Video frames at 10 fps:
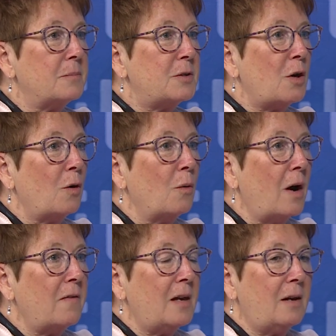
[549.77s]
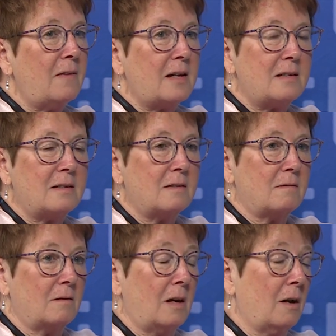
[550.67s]
So I think that's
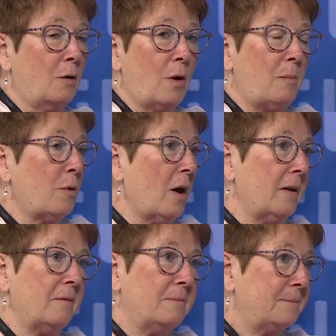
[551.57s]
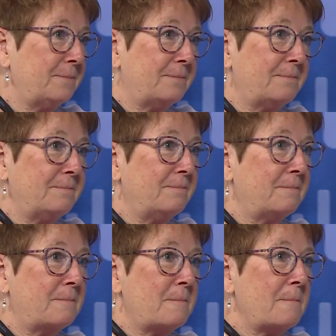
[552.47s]
great pride. Yeah,
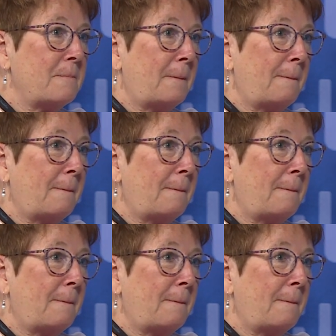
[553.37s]
absolutely. And once